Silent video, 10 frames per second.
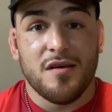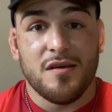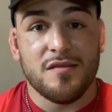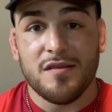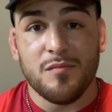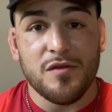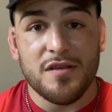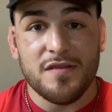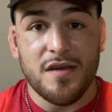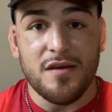He's going to play
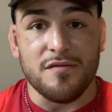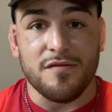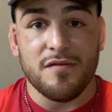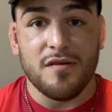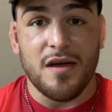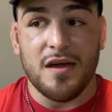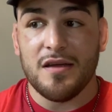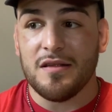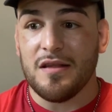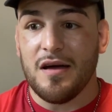it safe.
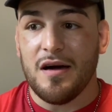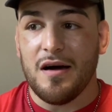And